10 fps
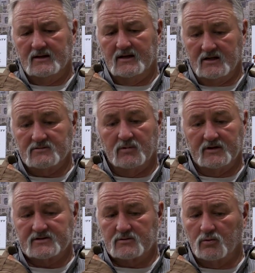and he's
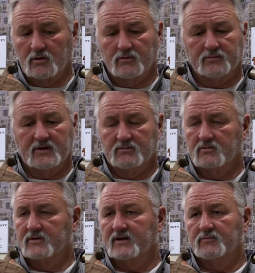blessed to work with
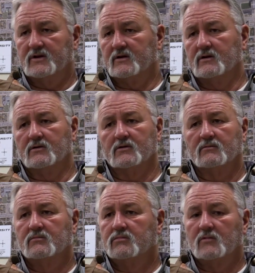people that have been here
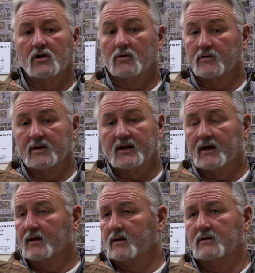longer than
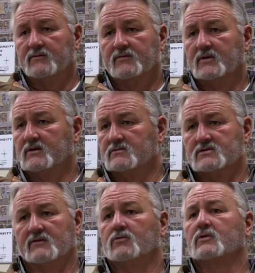I have in
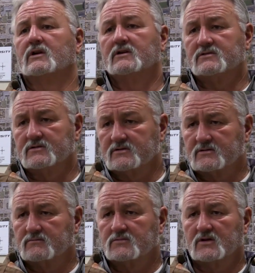several
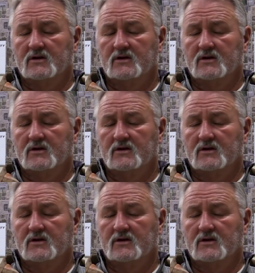cases.